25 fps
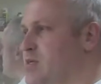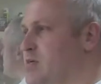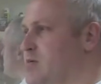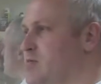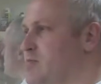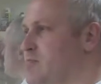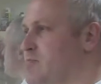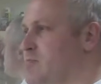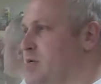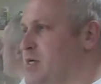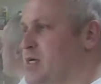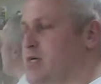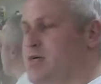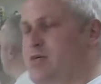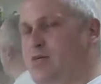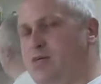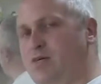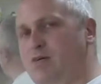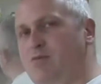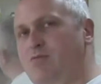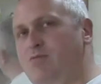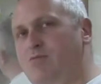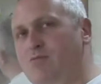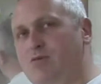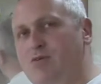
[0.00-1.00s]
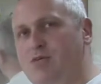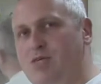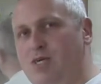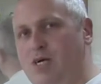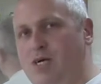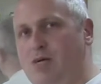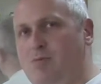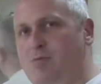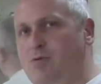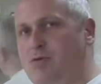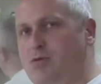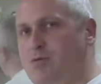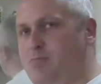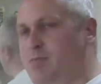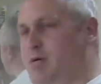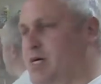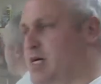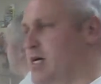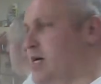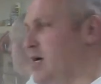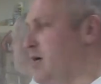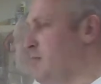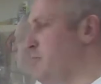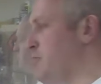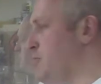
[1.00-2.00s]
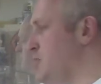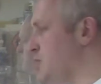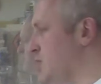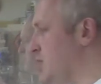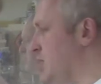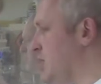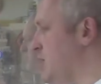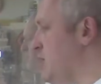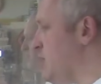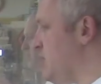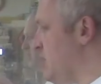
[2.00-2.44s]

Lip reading: because I wasn't able to pick it up. So